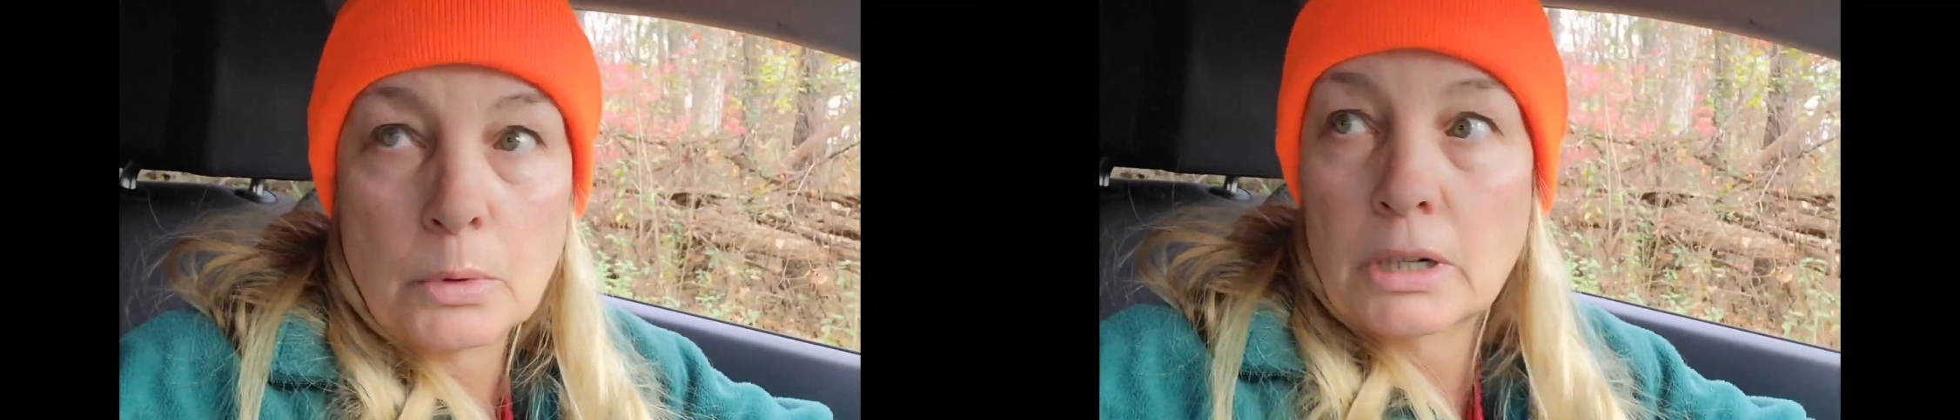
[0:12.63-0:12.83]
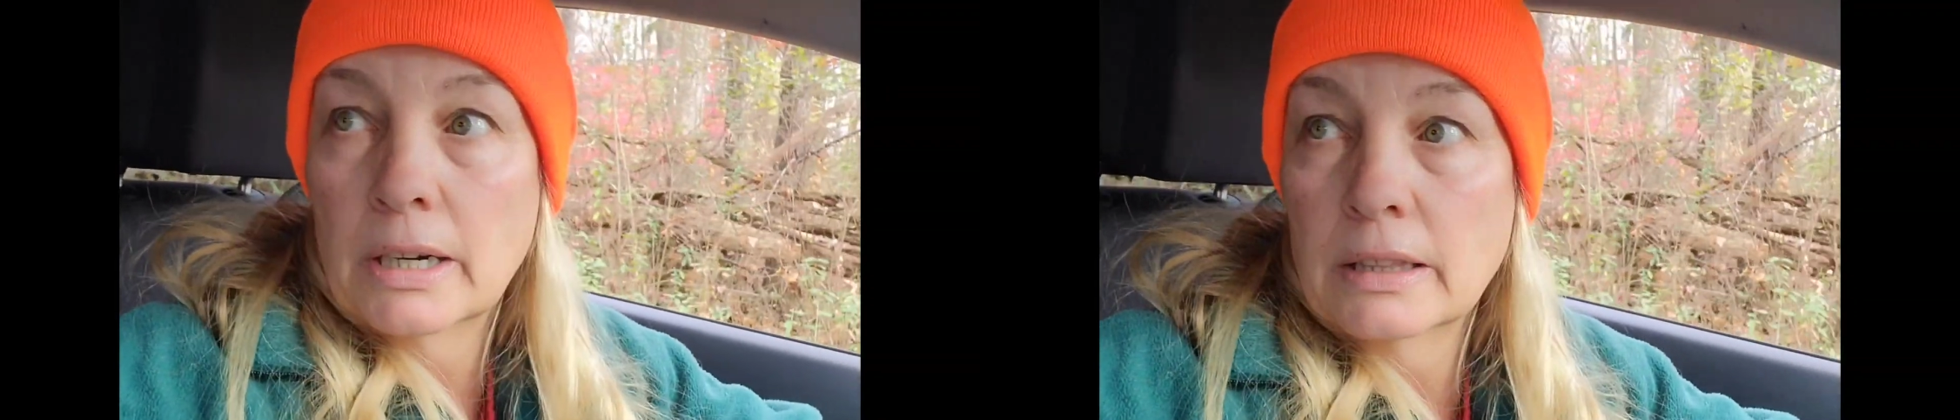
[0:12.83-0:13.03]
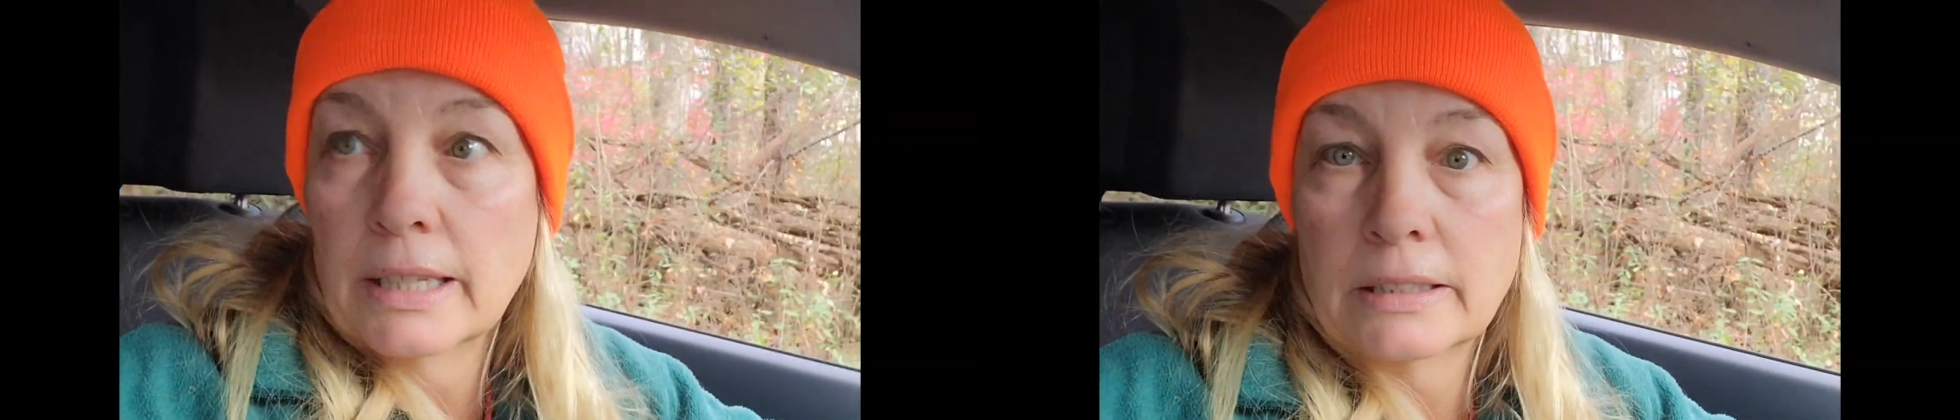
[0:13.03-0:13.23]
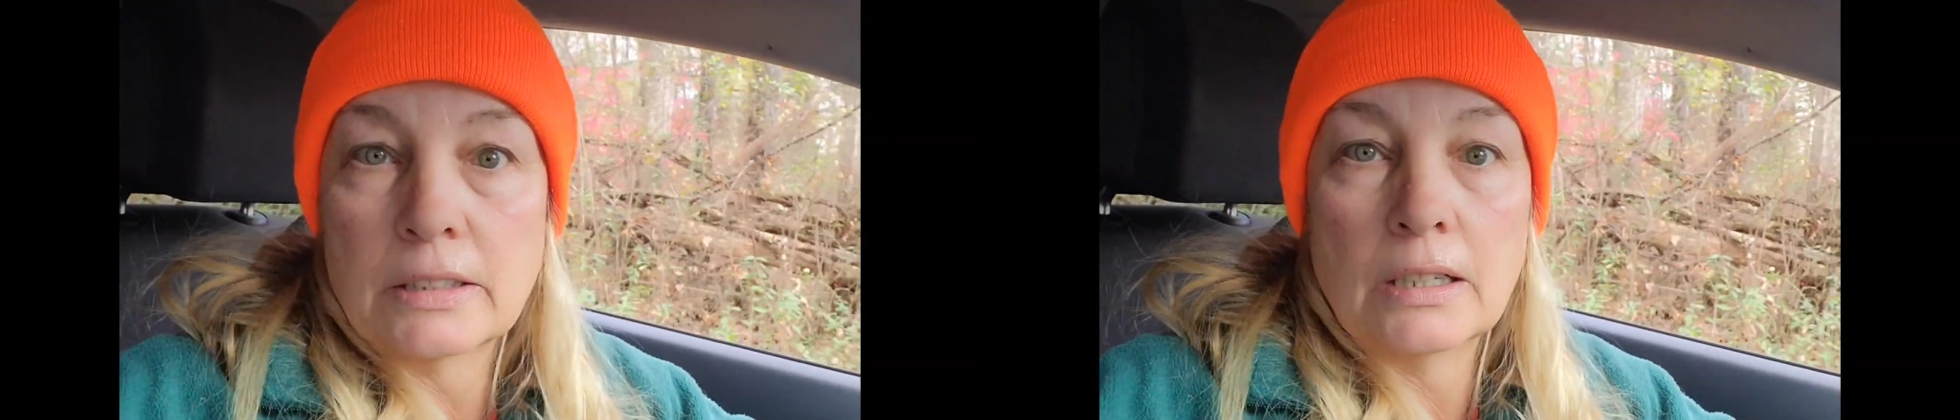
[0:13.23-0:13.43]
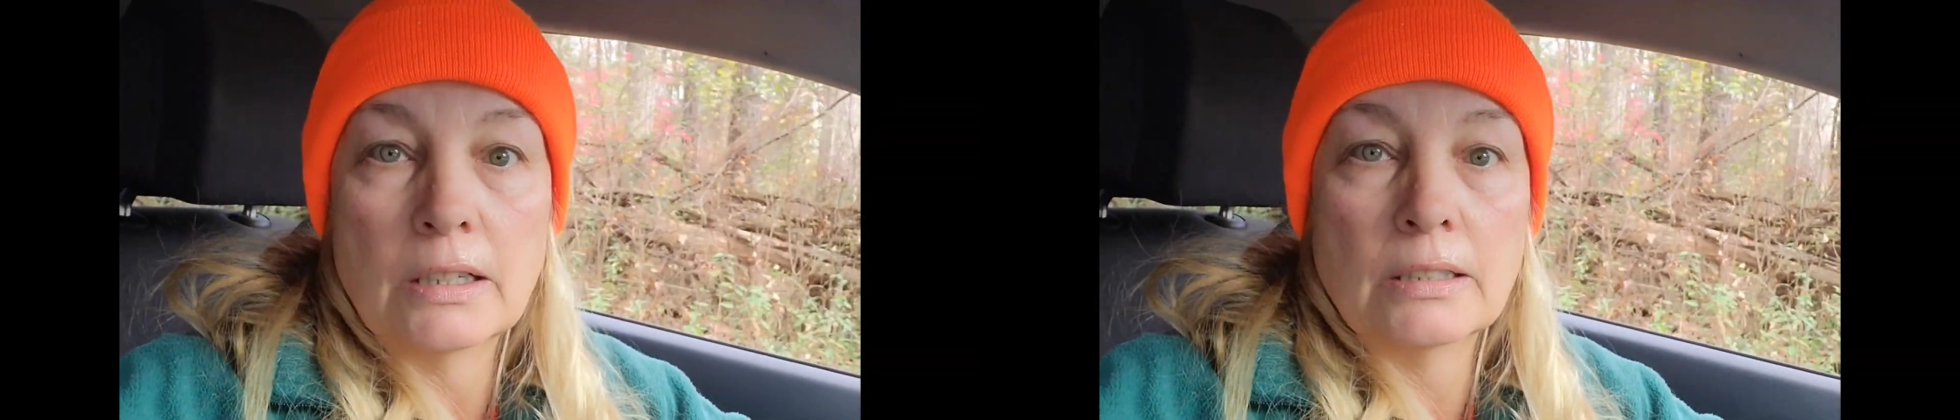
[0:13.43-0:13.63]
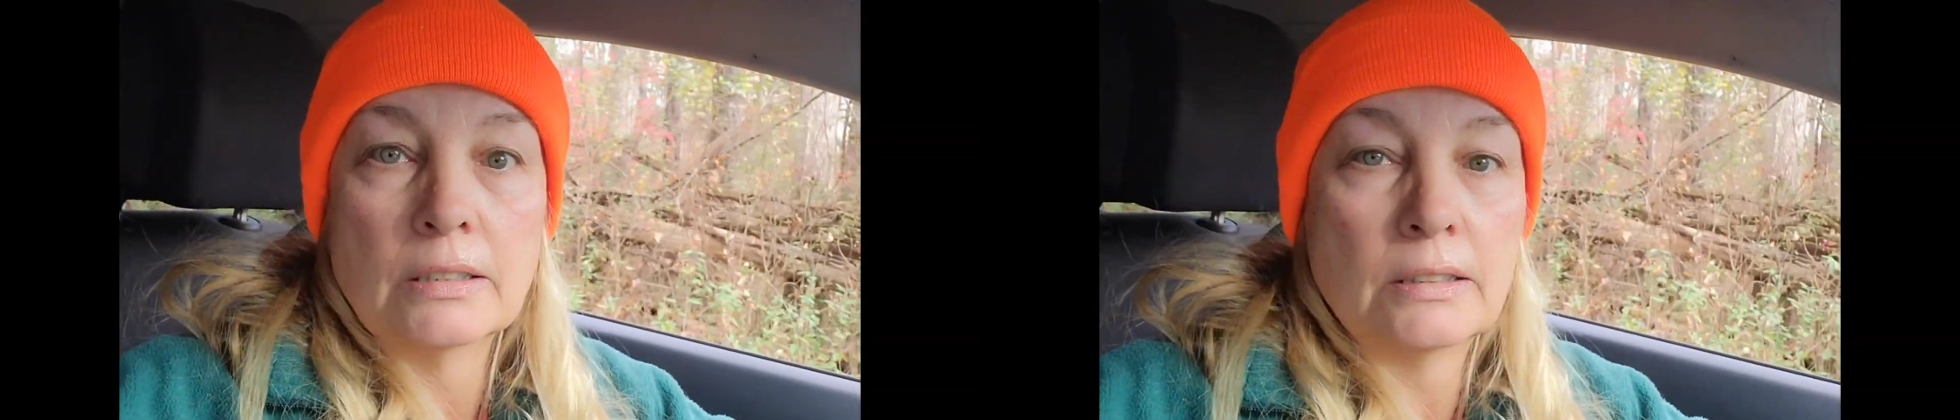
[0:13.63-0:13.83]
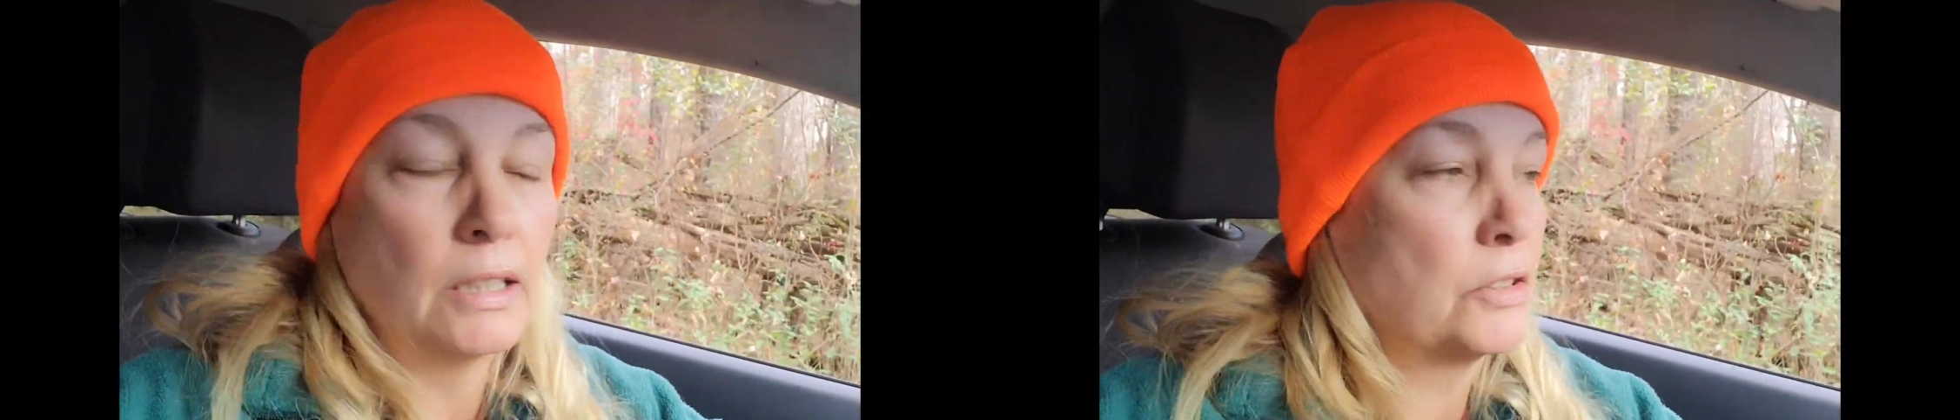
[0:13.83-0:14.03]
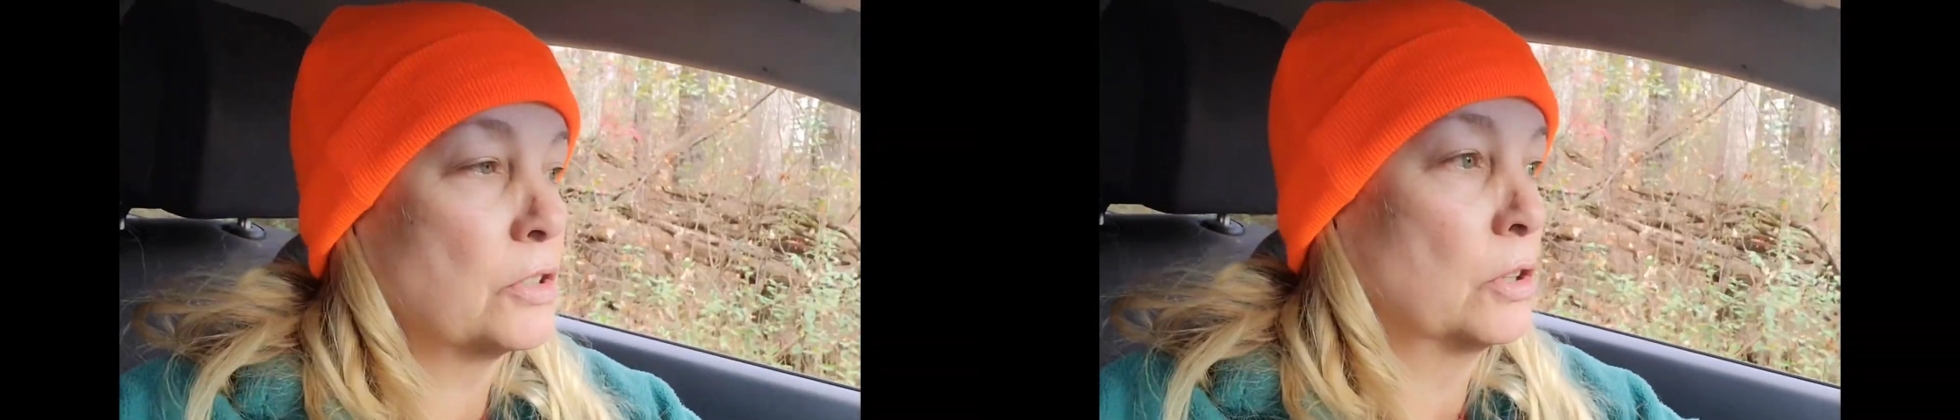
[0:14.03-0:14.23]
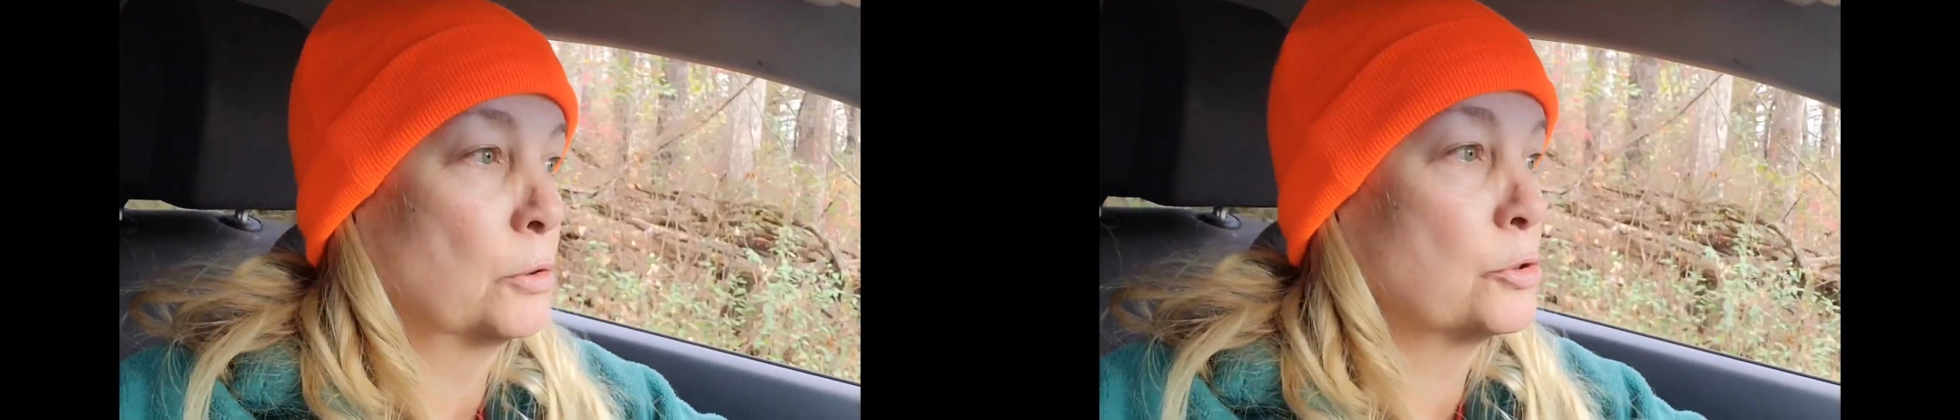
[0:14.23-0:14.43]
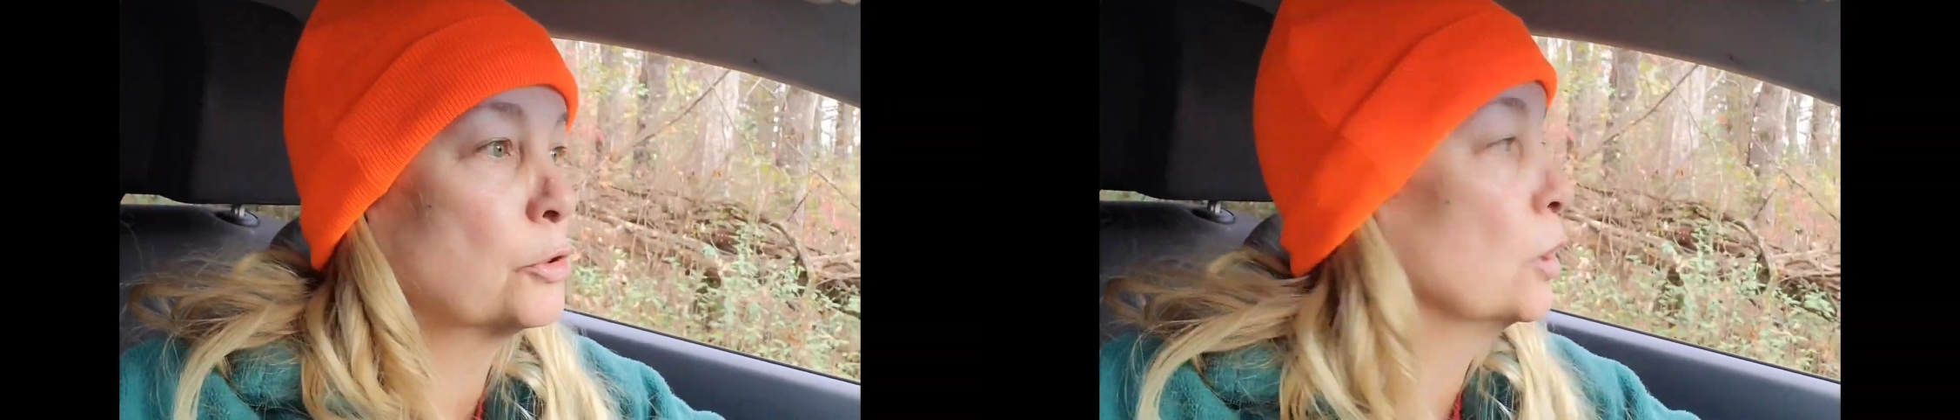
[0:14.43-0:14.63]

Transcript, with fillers: where I like to hunt that's close to